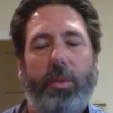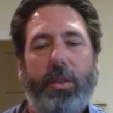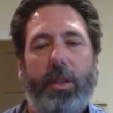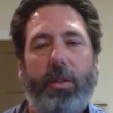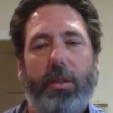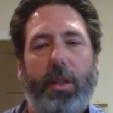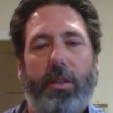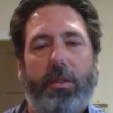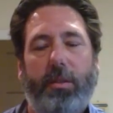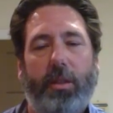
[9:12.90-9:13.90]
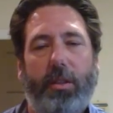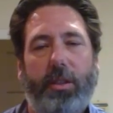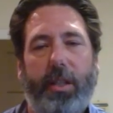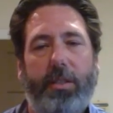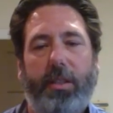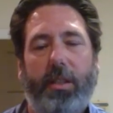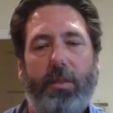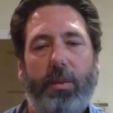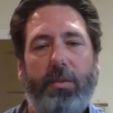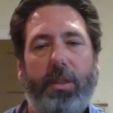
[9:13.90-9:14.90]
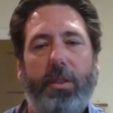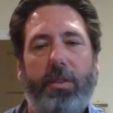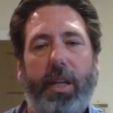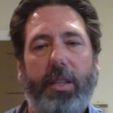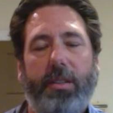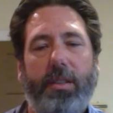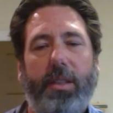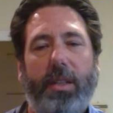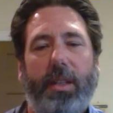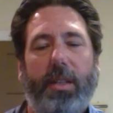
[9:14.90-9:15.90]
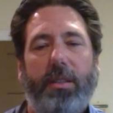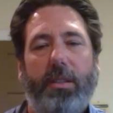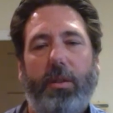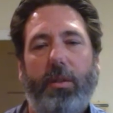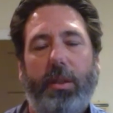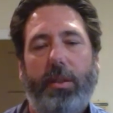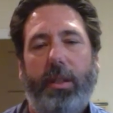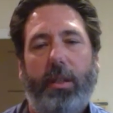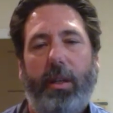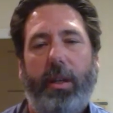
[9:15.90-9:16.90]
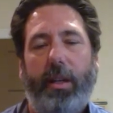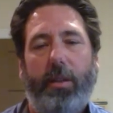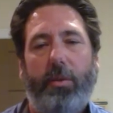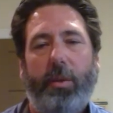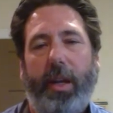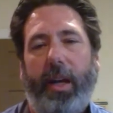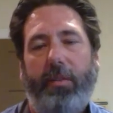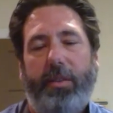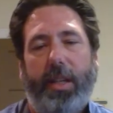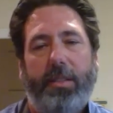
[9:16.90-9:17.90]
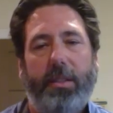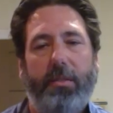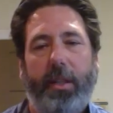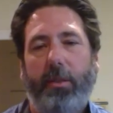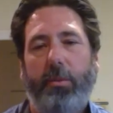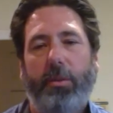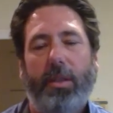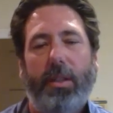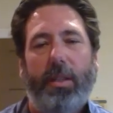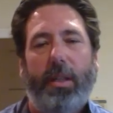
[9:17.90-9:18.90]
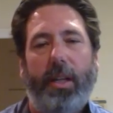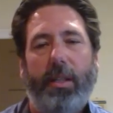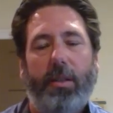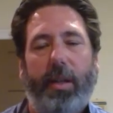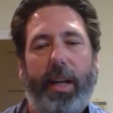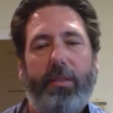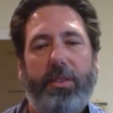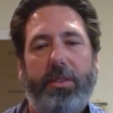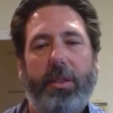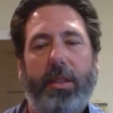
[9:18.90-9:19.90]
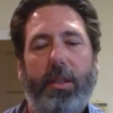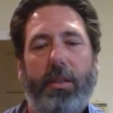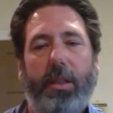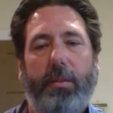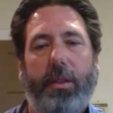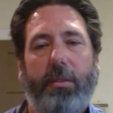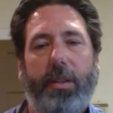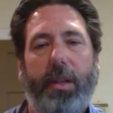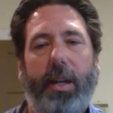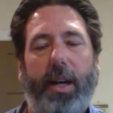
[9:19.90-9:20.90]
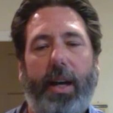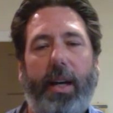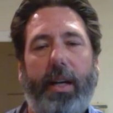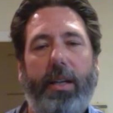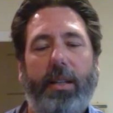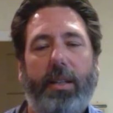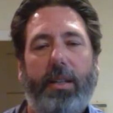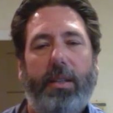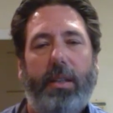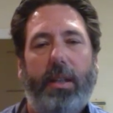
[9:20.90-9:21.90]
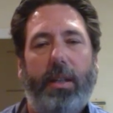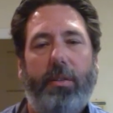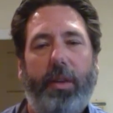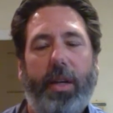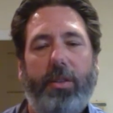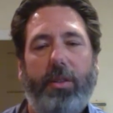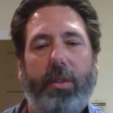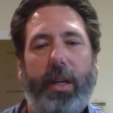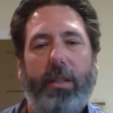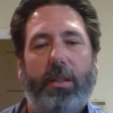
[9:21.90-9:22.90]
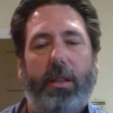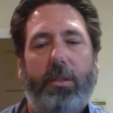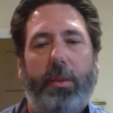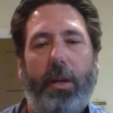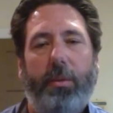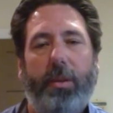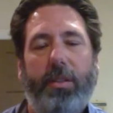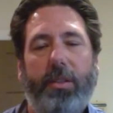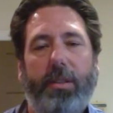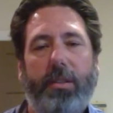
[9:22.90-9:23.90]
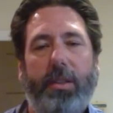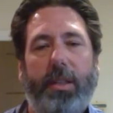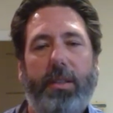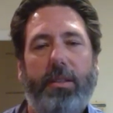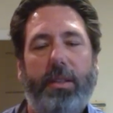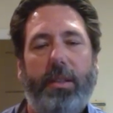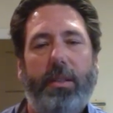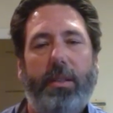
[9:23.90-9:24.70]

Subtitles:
we know in large areas of the country we've under tested. So in our area where we have testing available and don't have a very high infection rate in a large population that is